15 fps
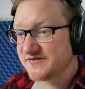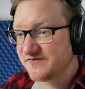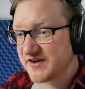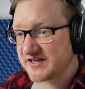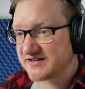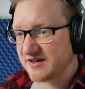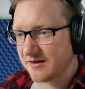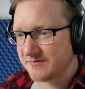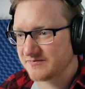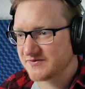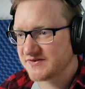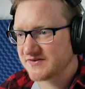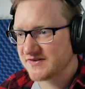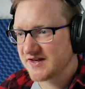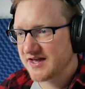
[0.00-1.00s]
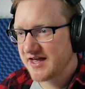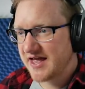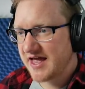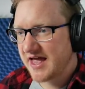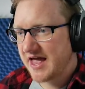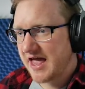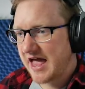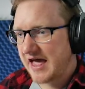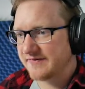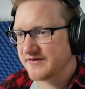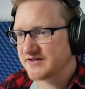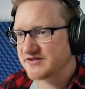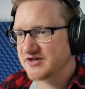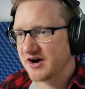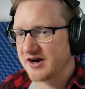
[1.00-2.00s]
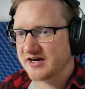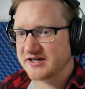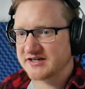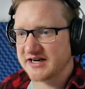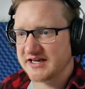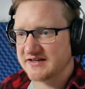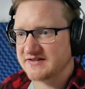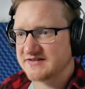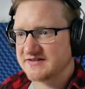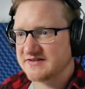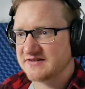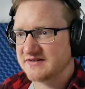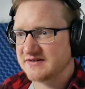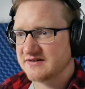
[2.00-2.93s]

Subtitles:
victims. And the darkness